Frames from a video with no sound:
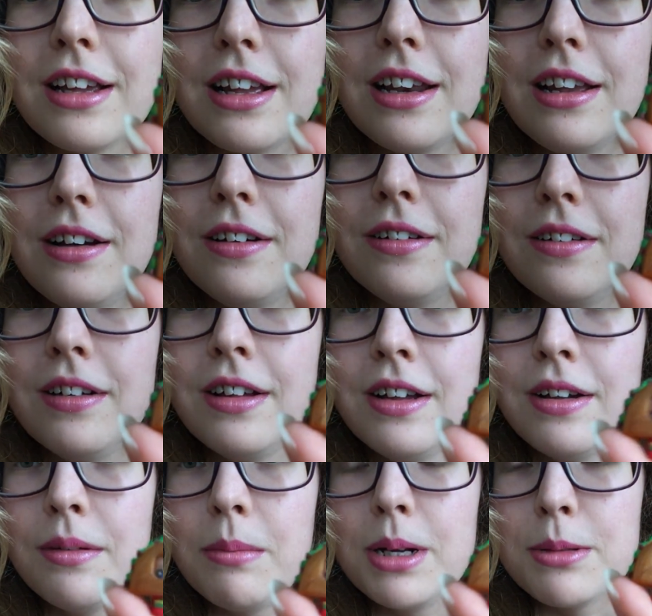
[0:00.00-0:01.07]
like a little,
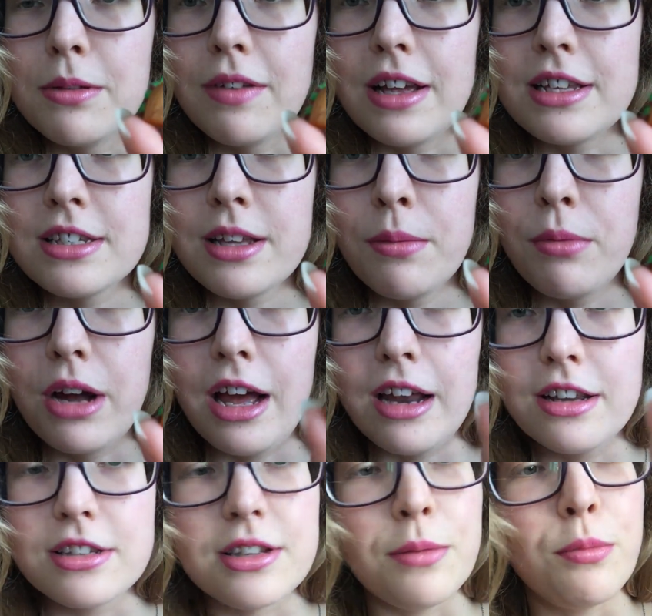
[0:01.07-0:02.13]
reminds me of like Subway. I
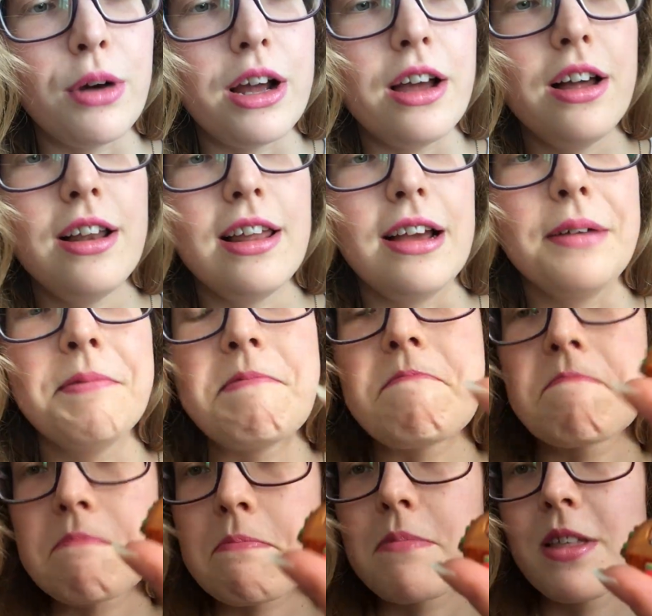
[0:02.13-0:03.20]
had a Subway earlier.
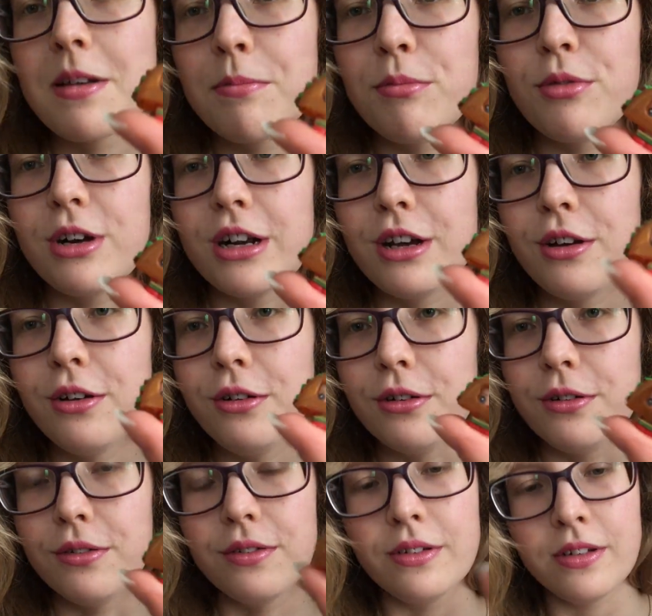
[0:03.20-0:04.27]
Pretty
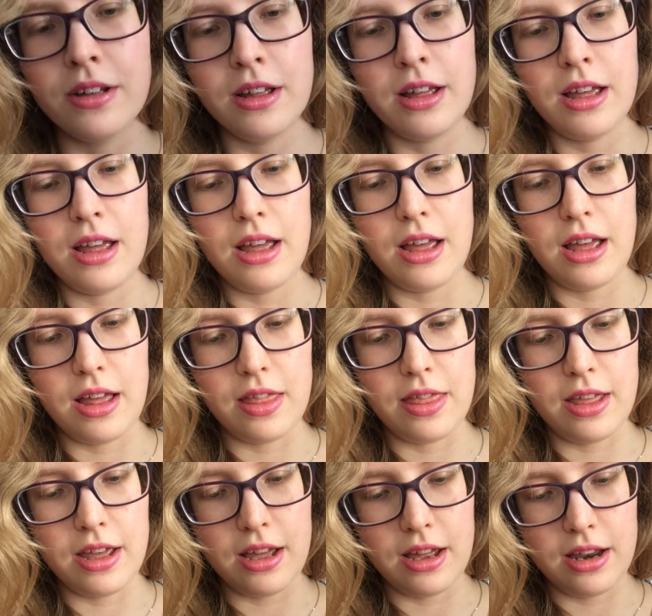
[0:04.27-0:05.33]
cool.
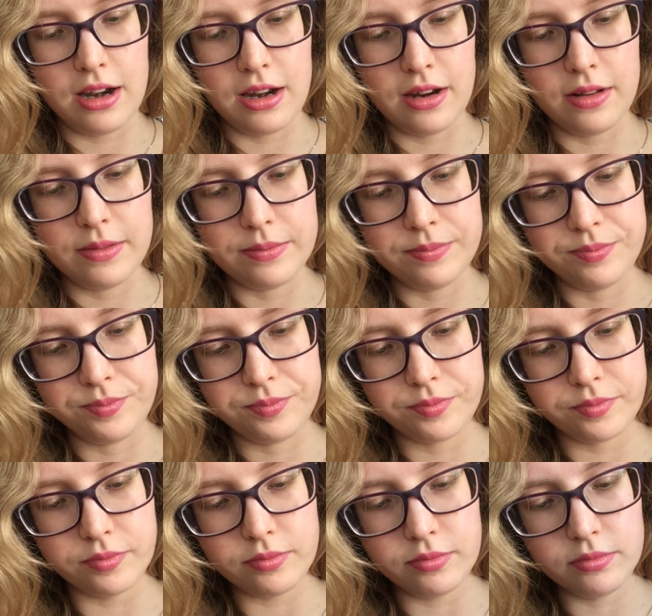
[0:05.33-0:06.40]
And then
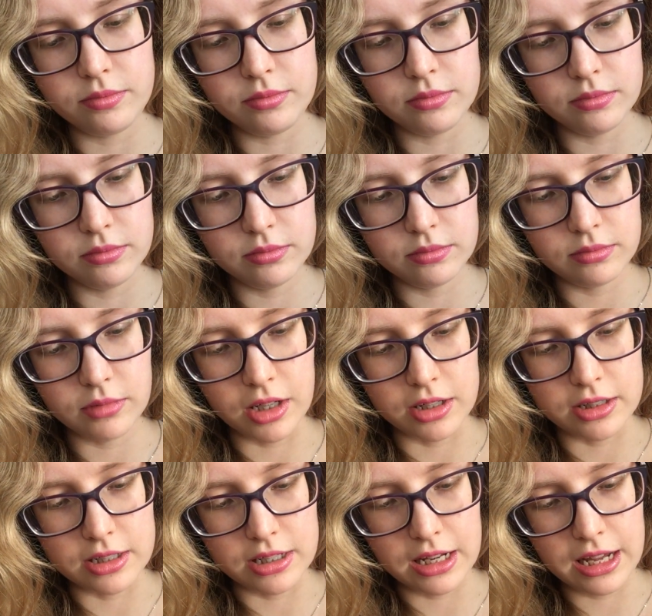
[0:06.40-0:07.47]

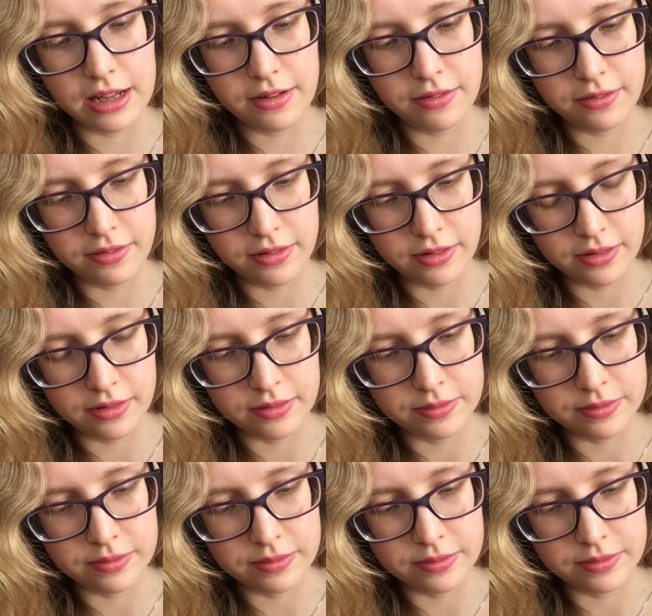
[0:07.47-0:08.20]
underneath,